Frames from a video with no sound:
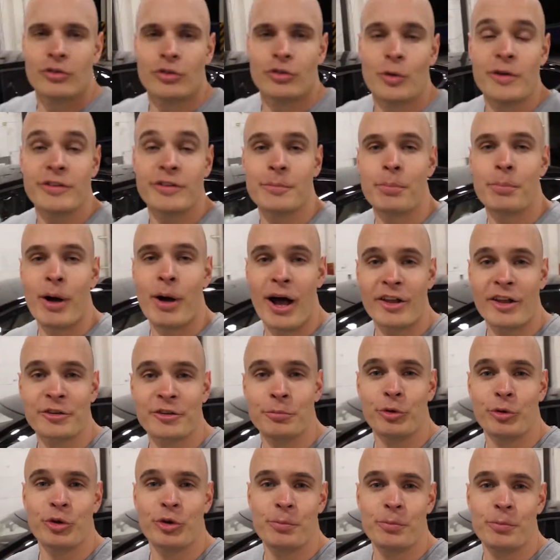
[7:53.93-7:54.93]
is it
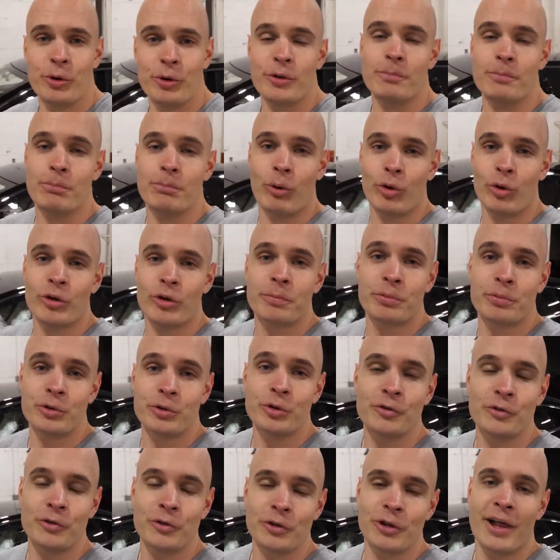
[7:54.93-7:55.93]
possible to put
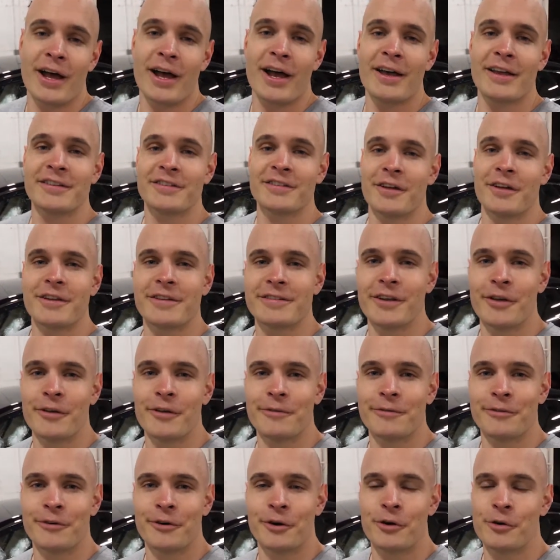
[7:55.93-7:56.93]
bulletproof glass on a cell
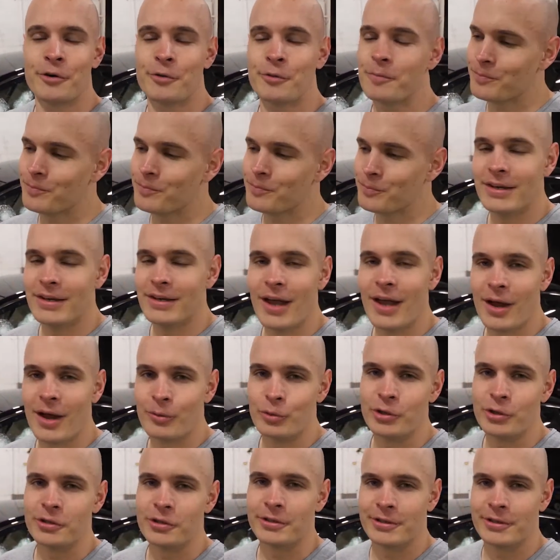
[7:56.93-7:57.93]
phone?
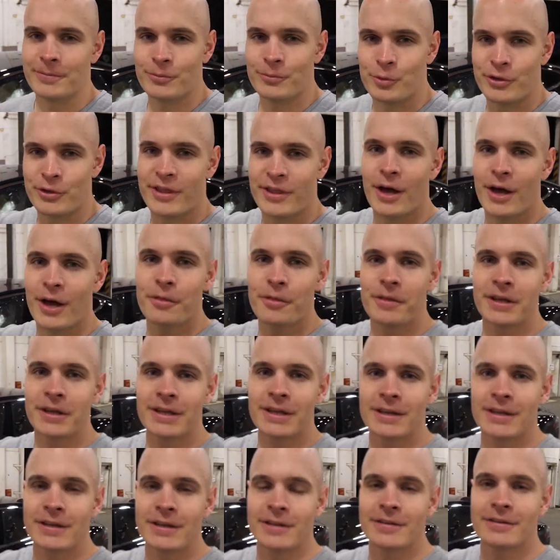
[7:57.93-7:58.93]
Not really. With how
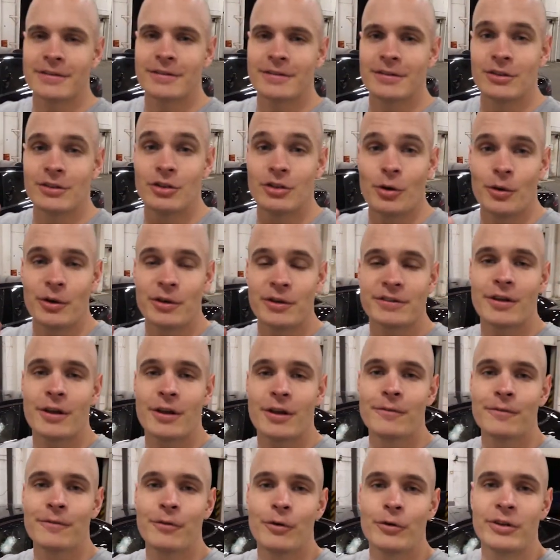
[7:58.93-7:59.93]
thick it is, a
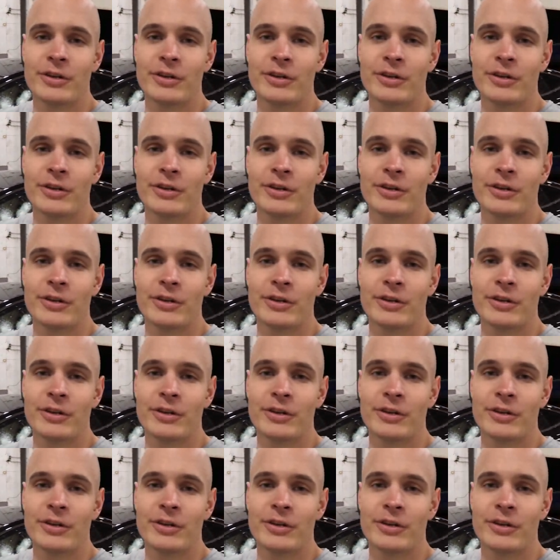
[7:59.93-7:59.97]
cell phone needs